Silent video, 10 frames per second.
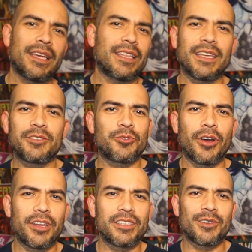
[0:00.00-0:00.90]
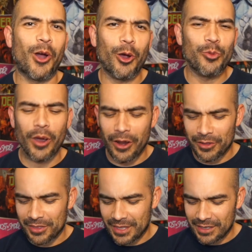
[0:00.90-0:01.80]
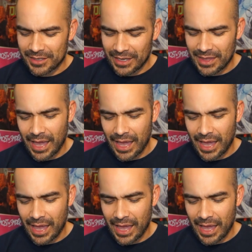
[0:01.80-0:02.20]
like electronics and hardware and things like